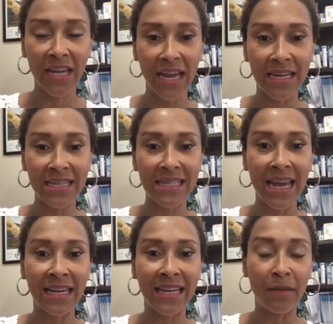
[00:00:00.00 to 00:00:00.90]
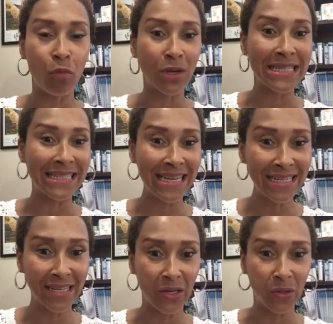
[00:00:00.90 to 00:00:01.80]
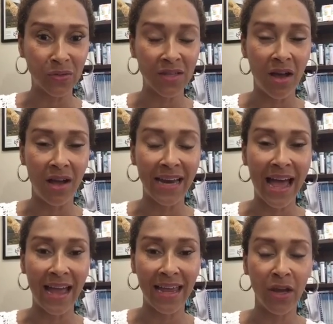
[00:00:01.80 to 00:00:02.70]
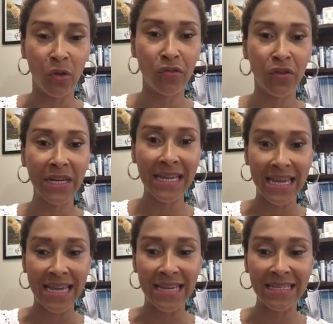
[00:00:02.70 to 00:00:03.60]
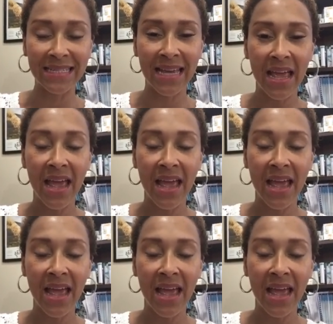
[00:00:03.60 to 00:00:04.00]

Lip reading: Candice and get more details on eye health for kids.